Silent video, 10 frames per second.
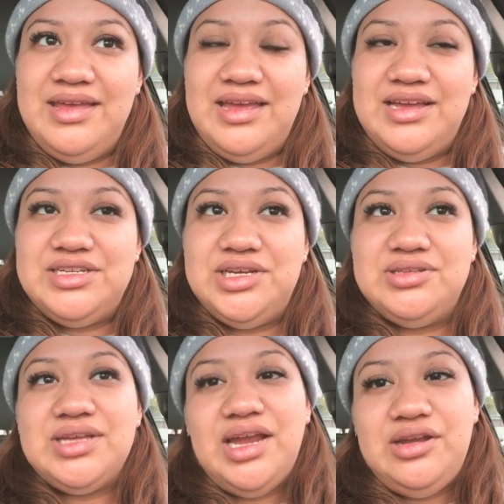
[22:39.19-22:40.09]
and she
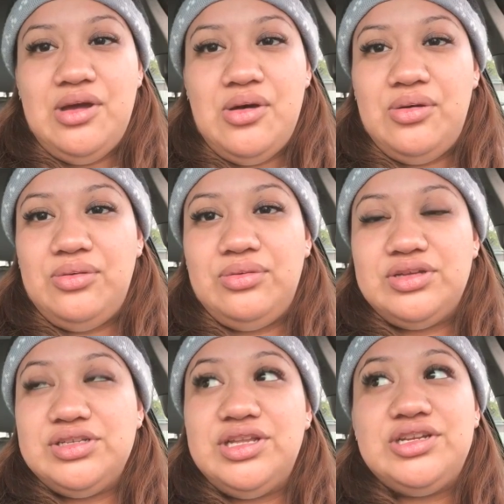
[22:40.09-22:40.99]
goes, I know.
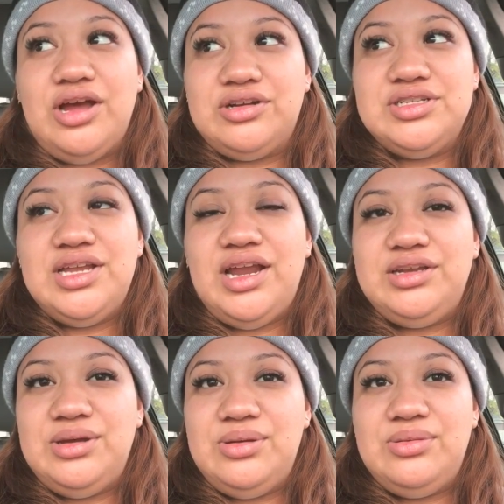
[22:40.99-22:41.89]
The doctor said, I
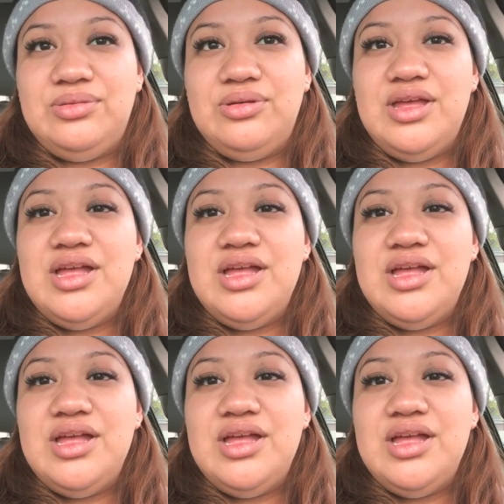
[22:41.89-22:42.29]
know.